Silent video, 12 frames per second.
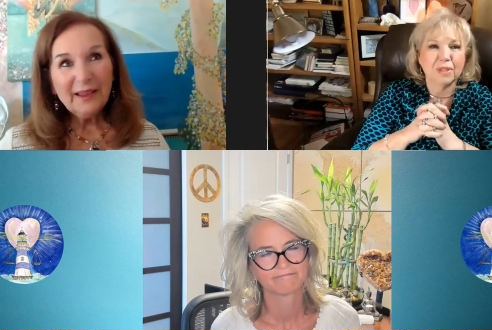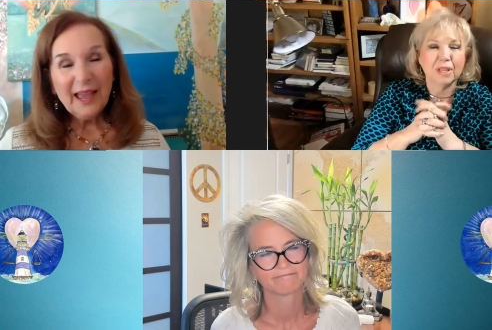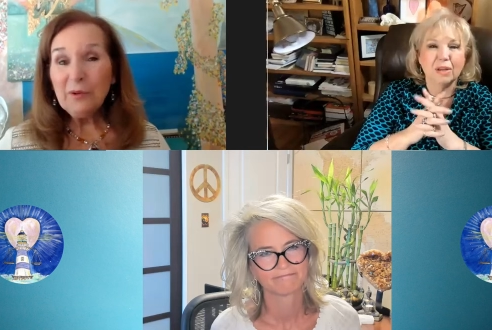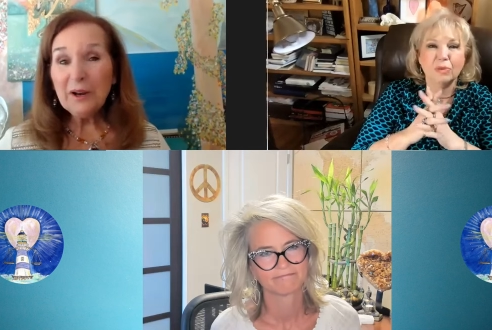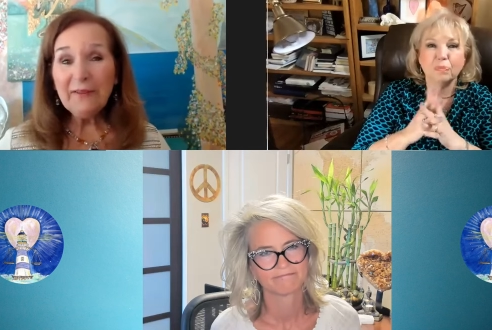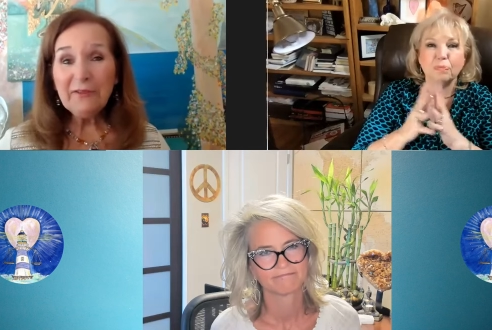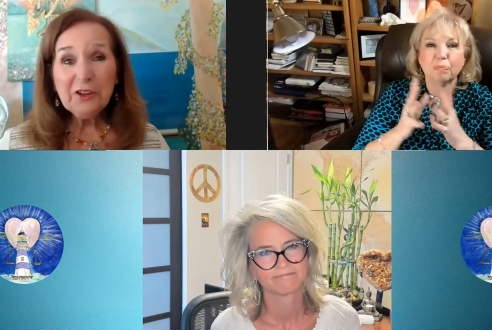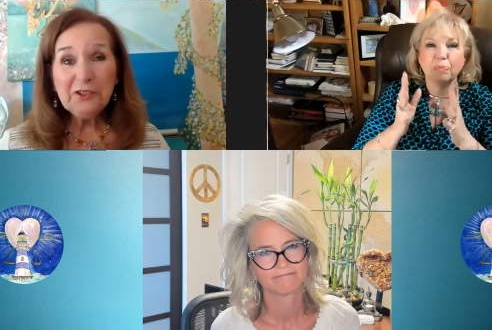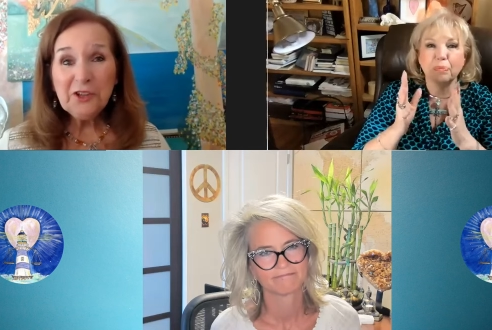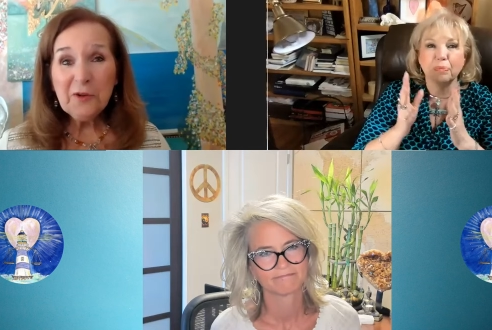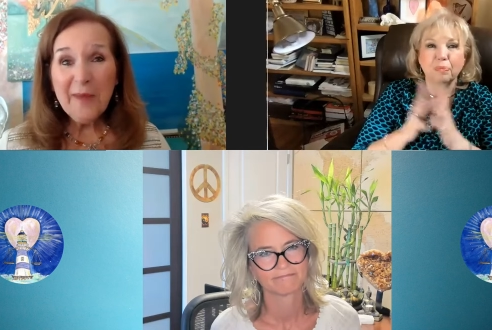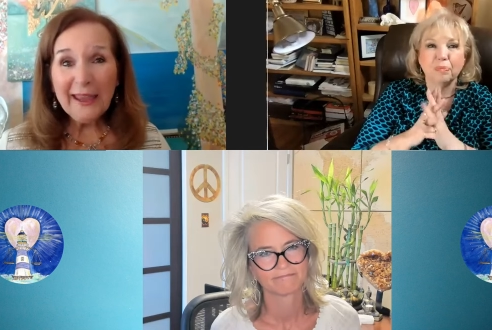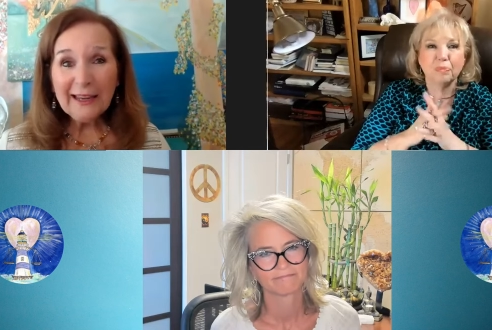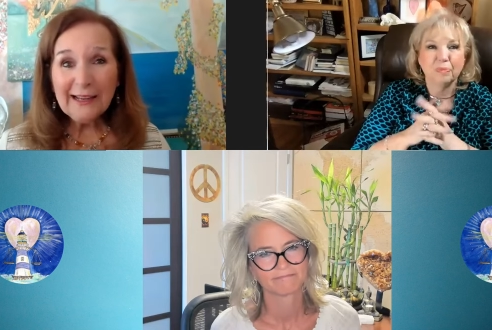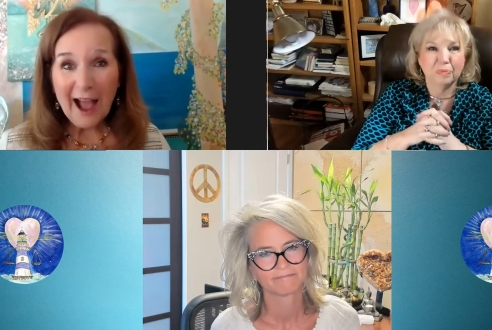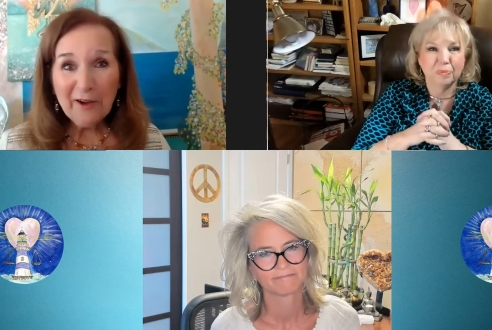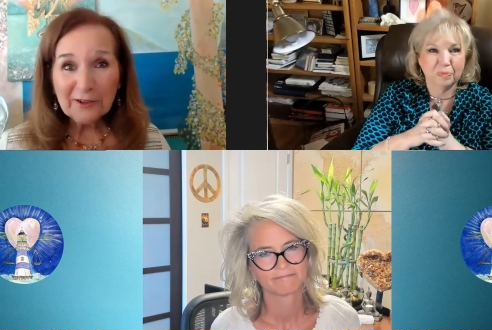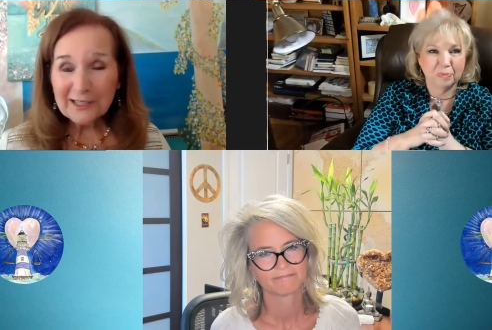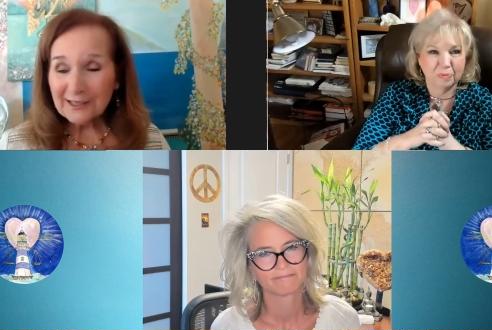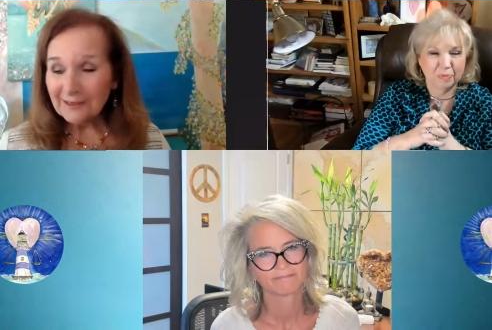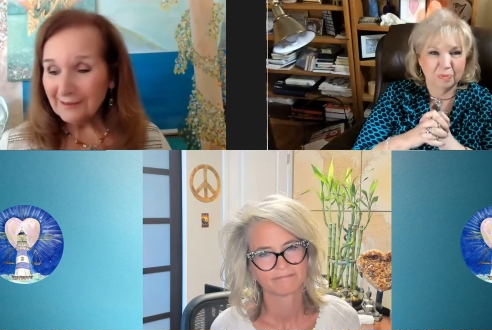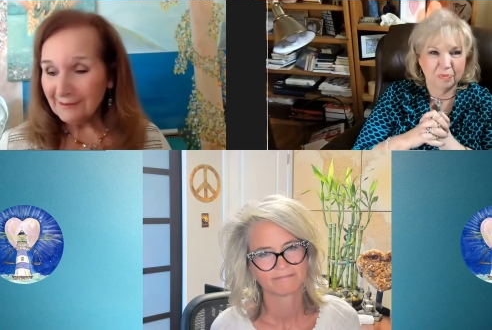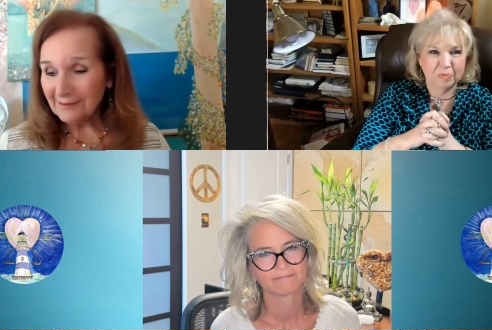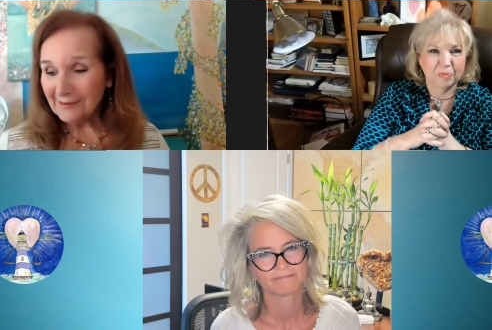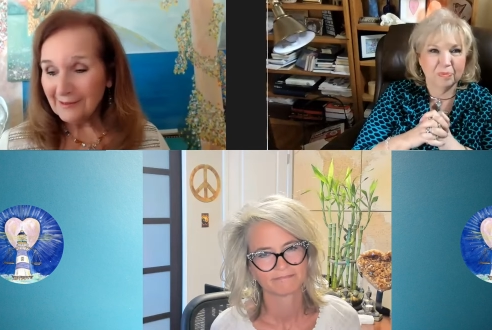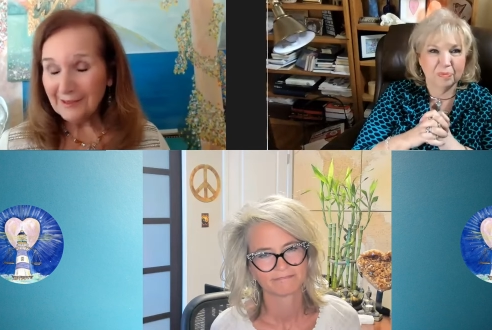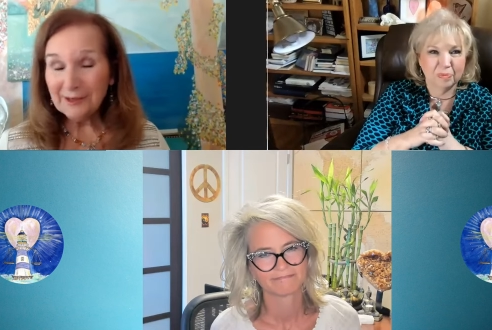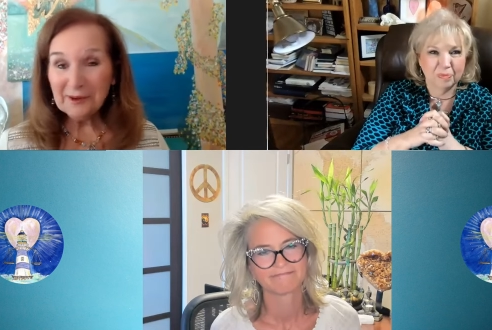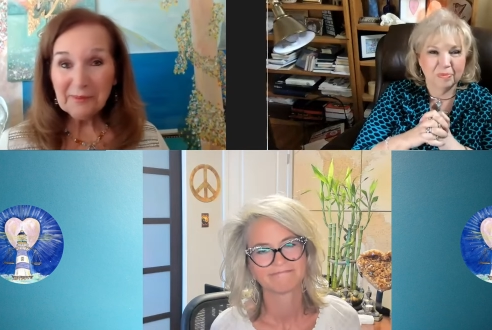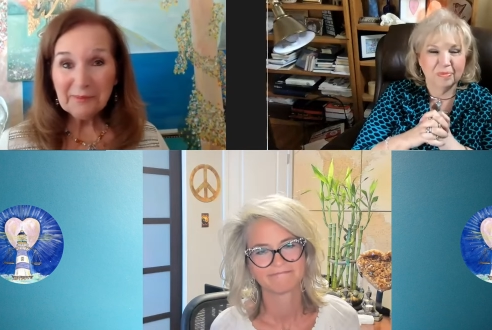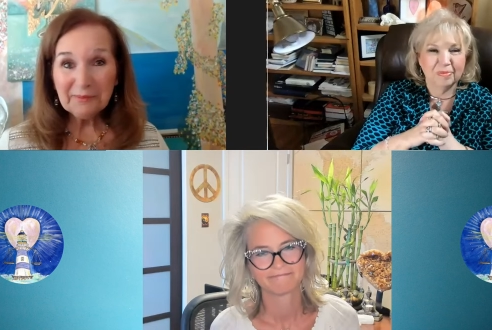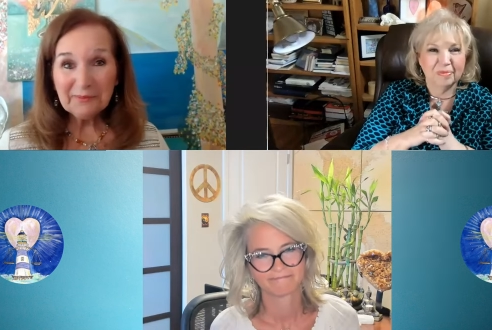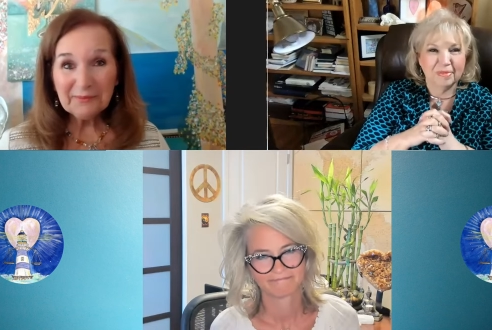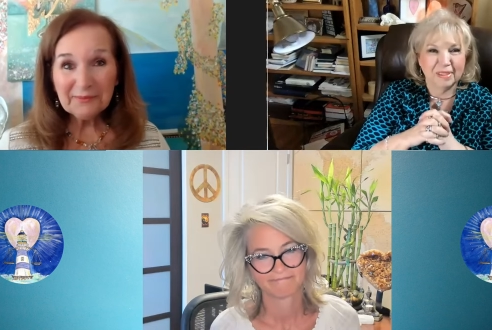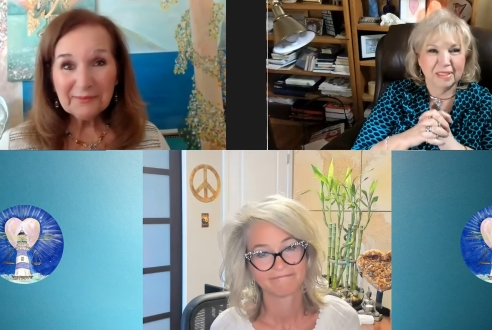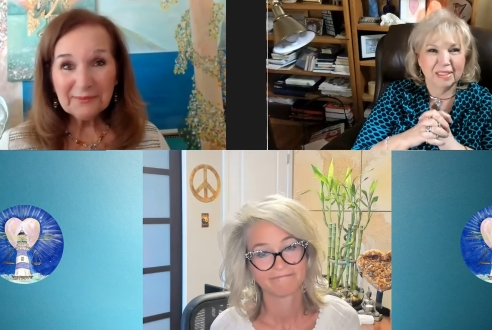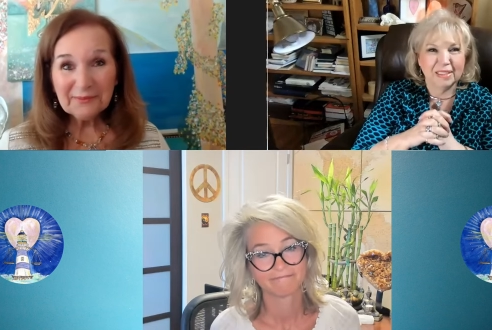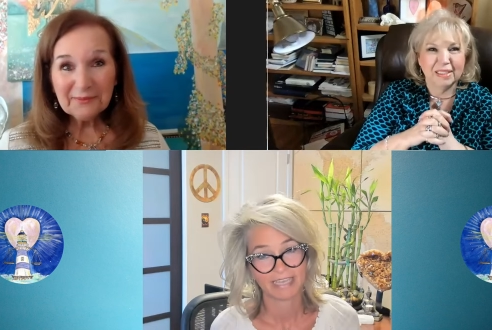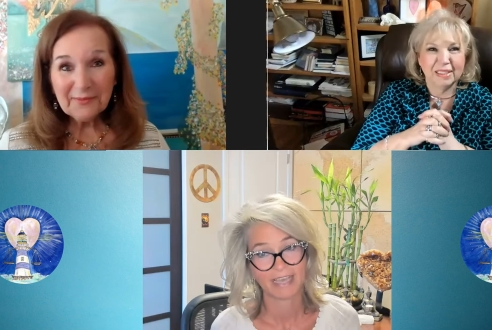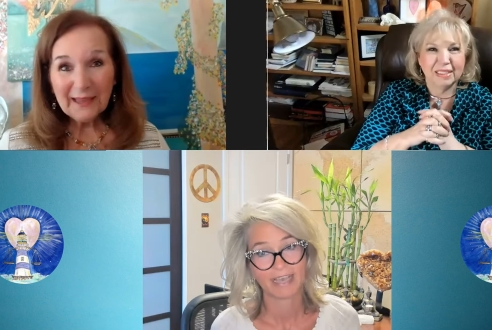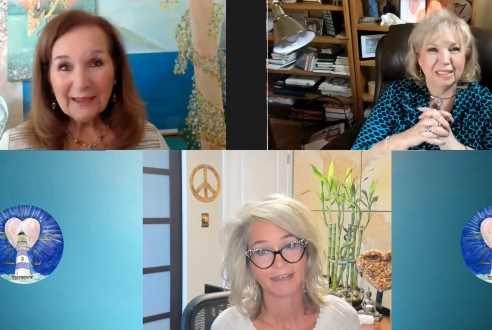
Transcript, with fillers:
Speaker 1: and whatever you do, make it count. You know?